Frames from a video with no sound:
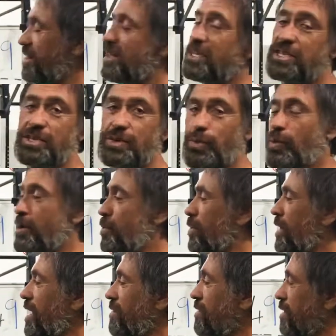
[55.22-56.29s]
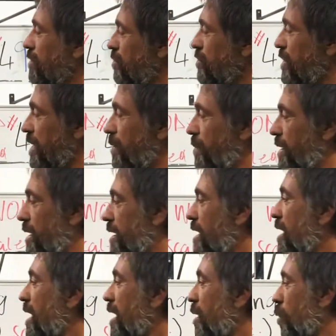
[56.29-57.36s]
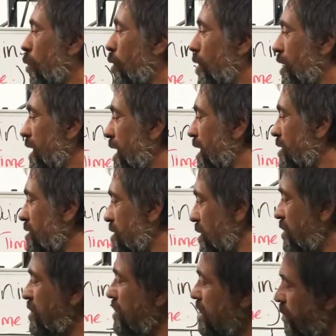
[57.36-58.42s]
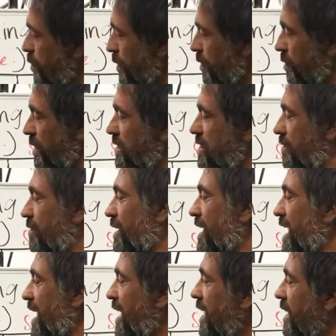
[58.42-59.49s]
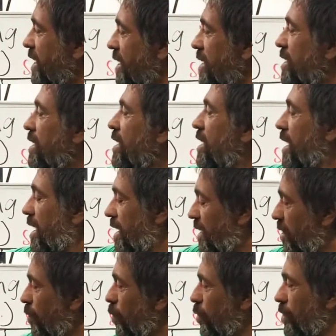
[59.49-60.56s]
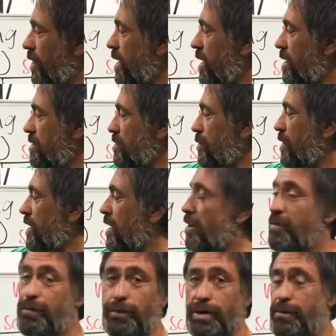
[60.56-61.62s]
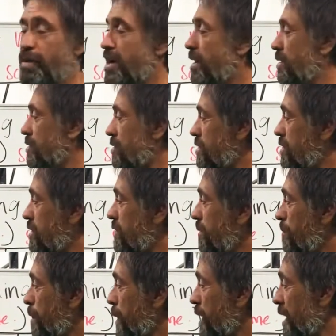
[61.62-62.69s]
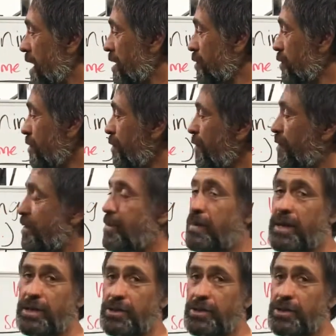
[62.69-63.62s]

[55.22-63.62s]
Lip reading: this, we will have a little chat about our workout. So just a progressively harder workout. So you're going to go 3 rounds. You're going to 150 meter